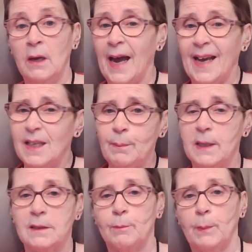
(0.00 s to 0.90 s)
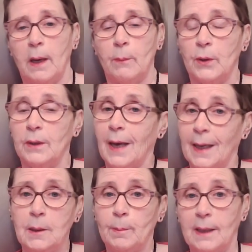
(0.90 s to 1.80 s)
Any piece of paper and
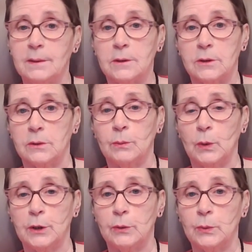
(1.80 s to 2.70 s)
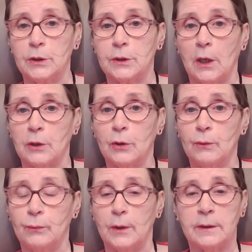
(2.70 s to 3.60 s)
any pencil will do to start
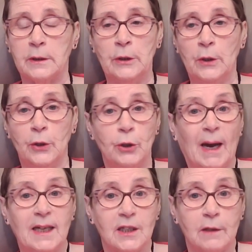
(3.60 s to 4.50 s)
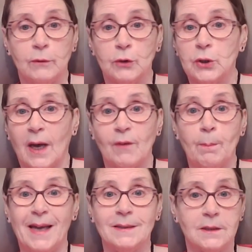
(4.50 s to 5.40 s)
off with. You might even just have a
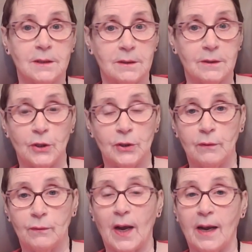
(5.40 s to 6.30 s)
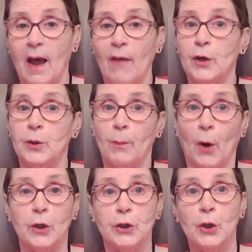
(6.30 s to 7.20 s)
pencil that you've gathered up
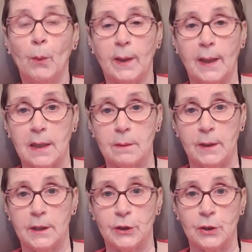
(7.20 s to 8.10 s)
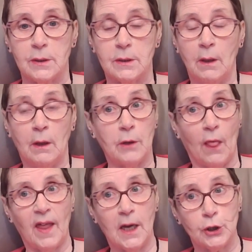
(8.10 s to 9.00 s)
on a shopping expedition to
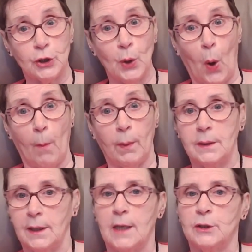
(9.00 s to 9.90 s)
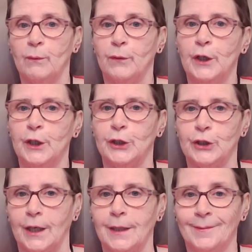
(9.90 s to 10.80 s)
that shop to get some
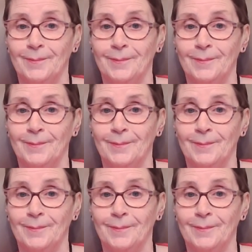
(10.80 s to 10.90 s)
furniture.